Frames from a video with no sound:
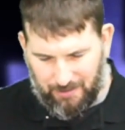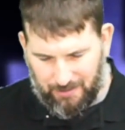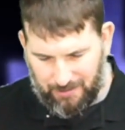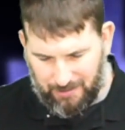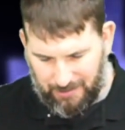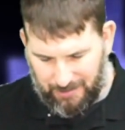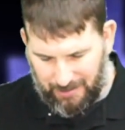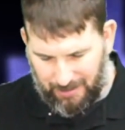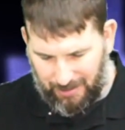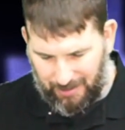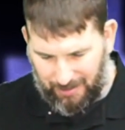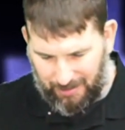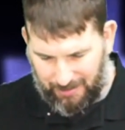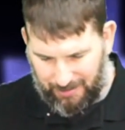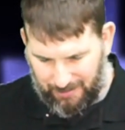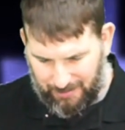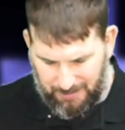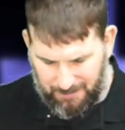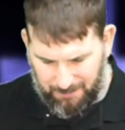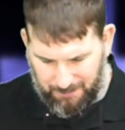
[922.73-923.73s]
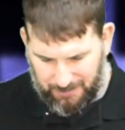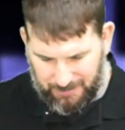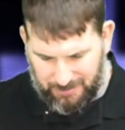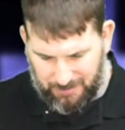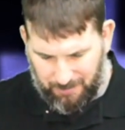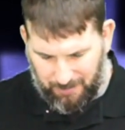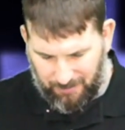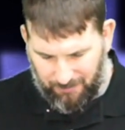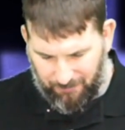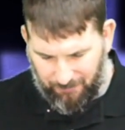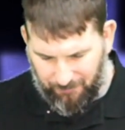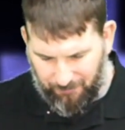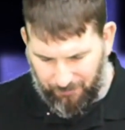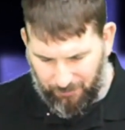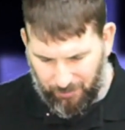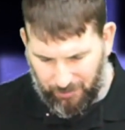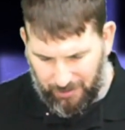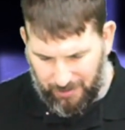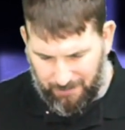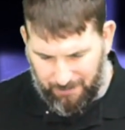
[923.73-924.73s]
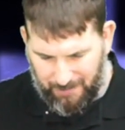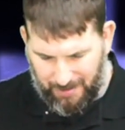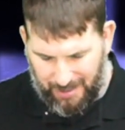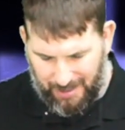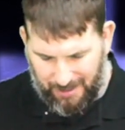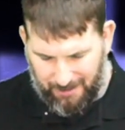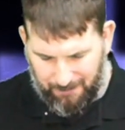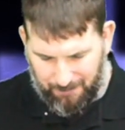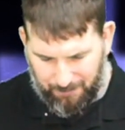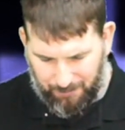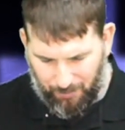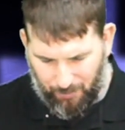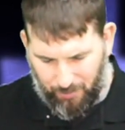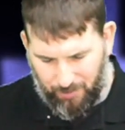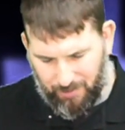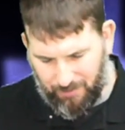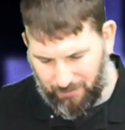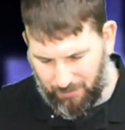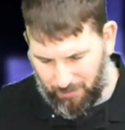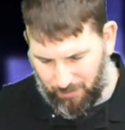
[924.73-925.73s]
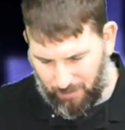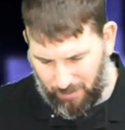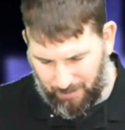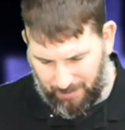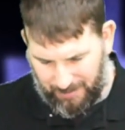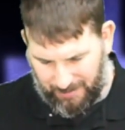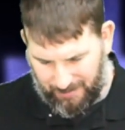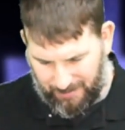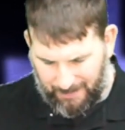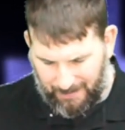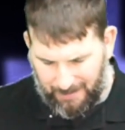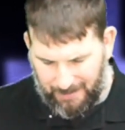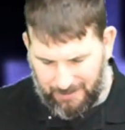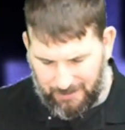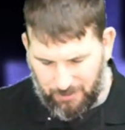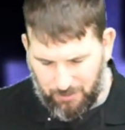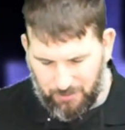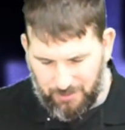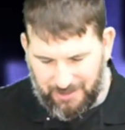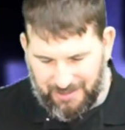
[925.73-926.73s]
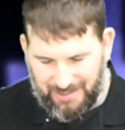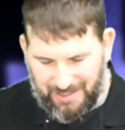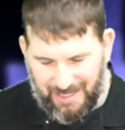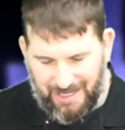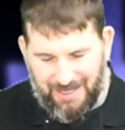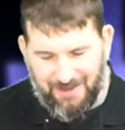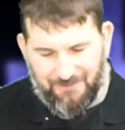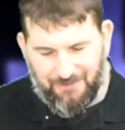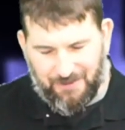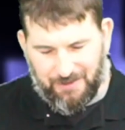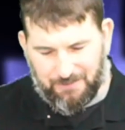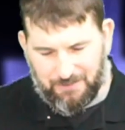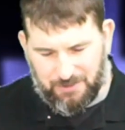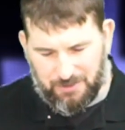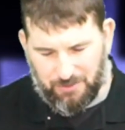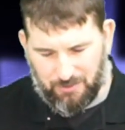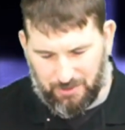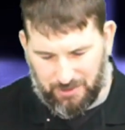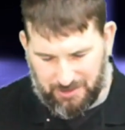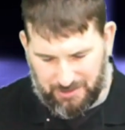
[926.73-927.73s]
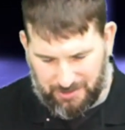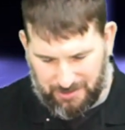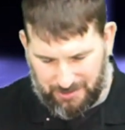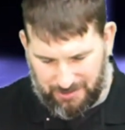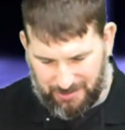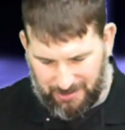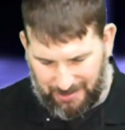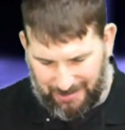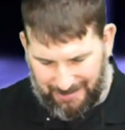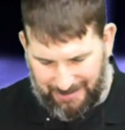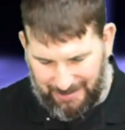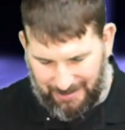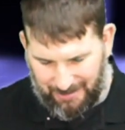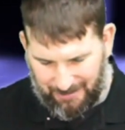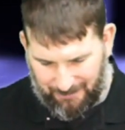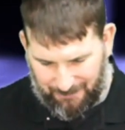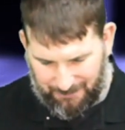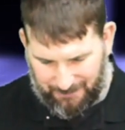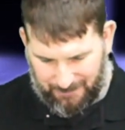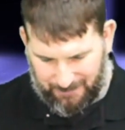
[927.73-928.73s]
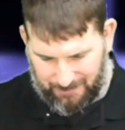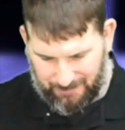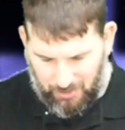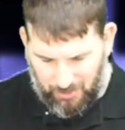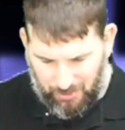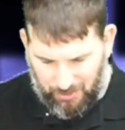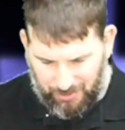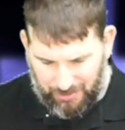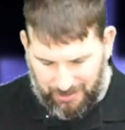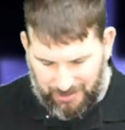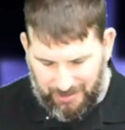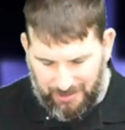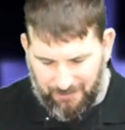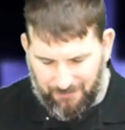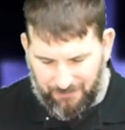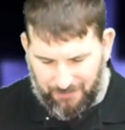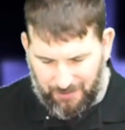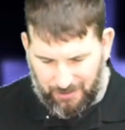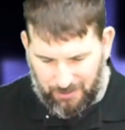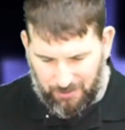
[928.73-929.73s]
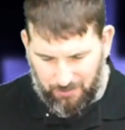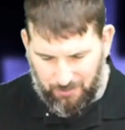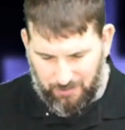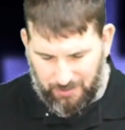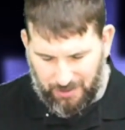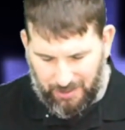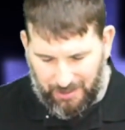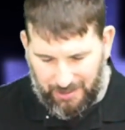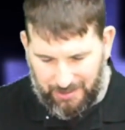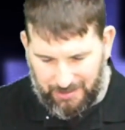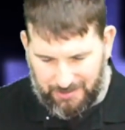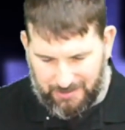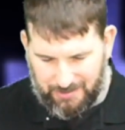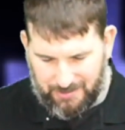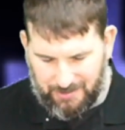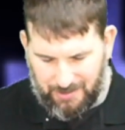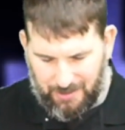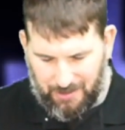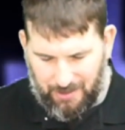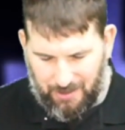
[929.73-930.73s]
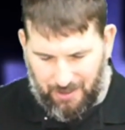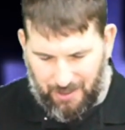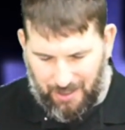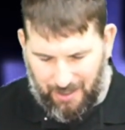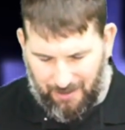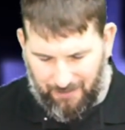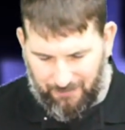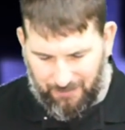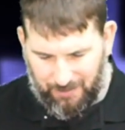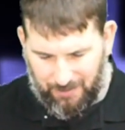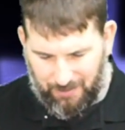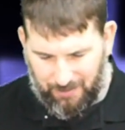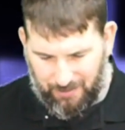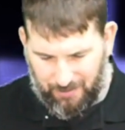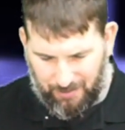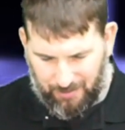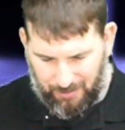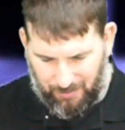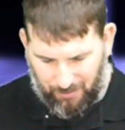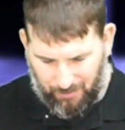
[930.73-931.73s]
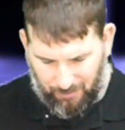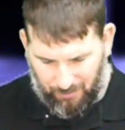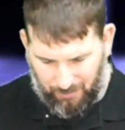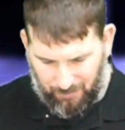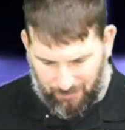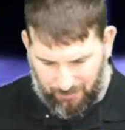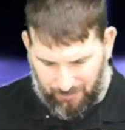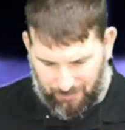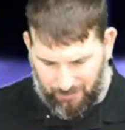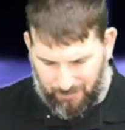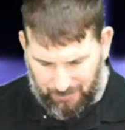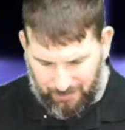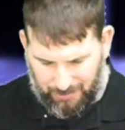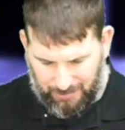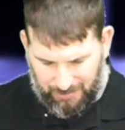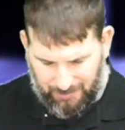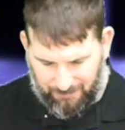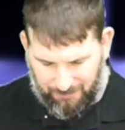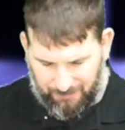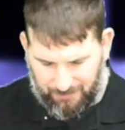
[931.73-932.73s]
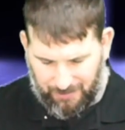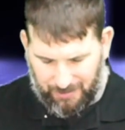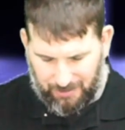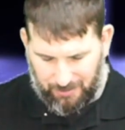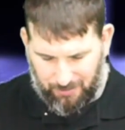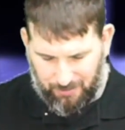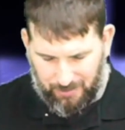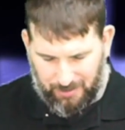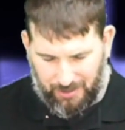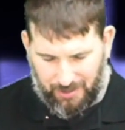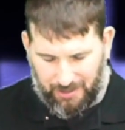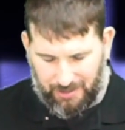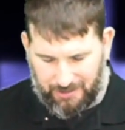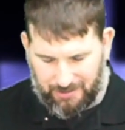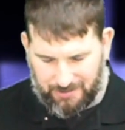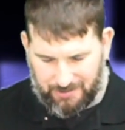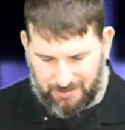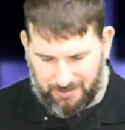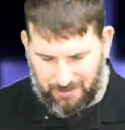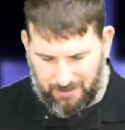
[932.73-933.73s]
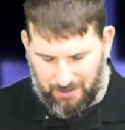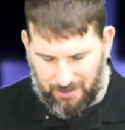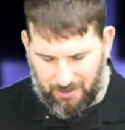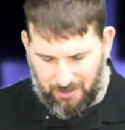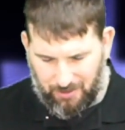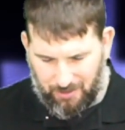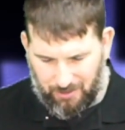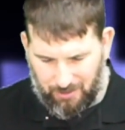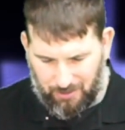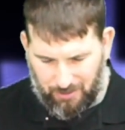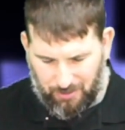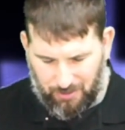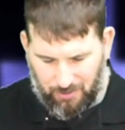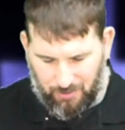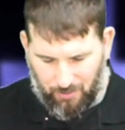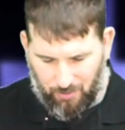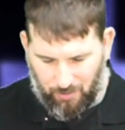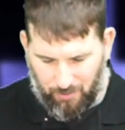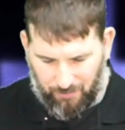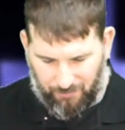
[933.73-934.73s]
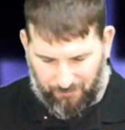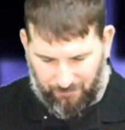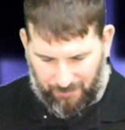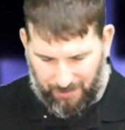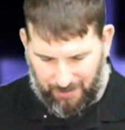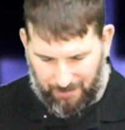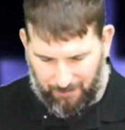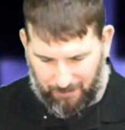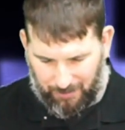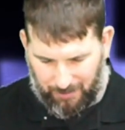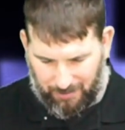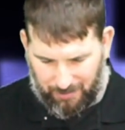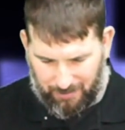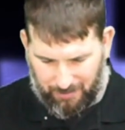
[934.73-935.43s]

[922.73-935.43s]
God, but to be fully man, born of a woman and you gave him to us as a gift, a gift that unites heaven and earth, a gift that unites your family